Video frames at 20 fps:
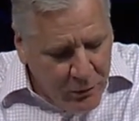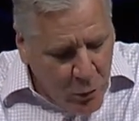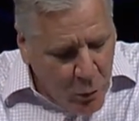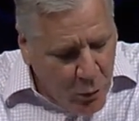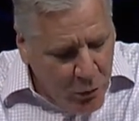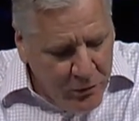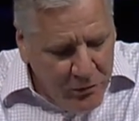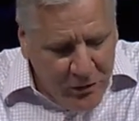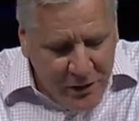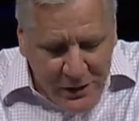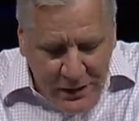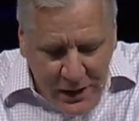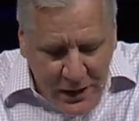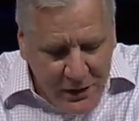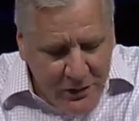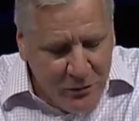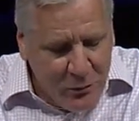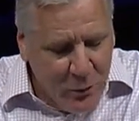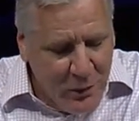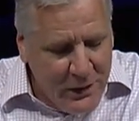of course, he
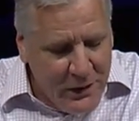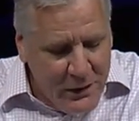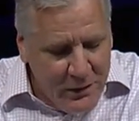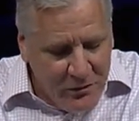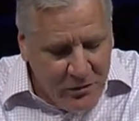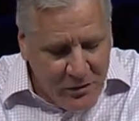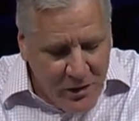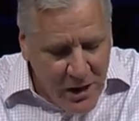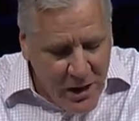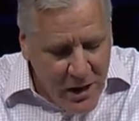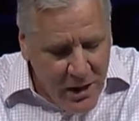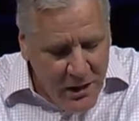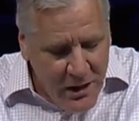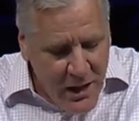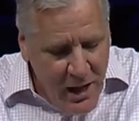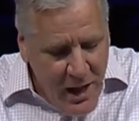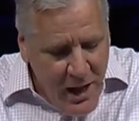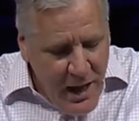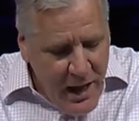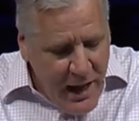does what he has
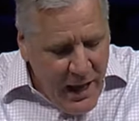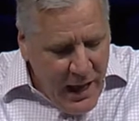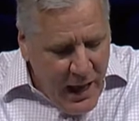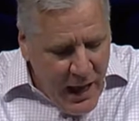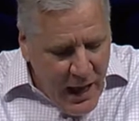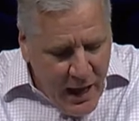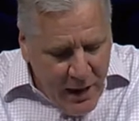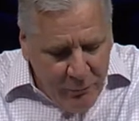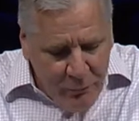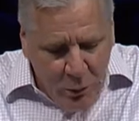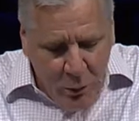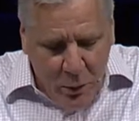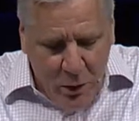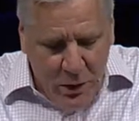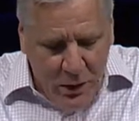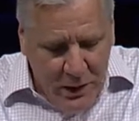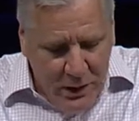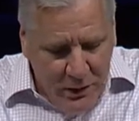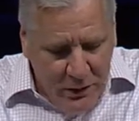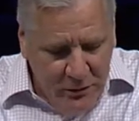done
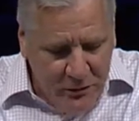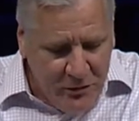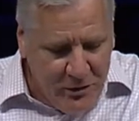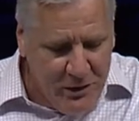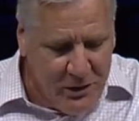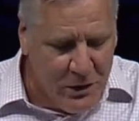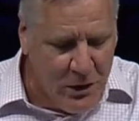everywhere else.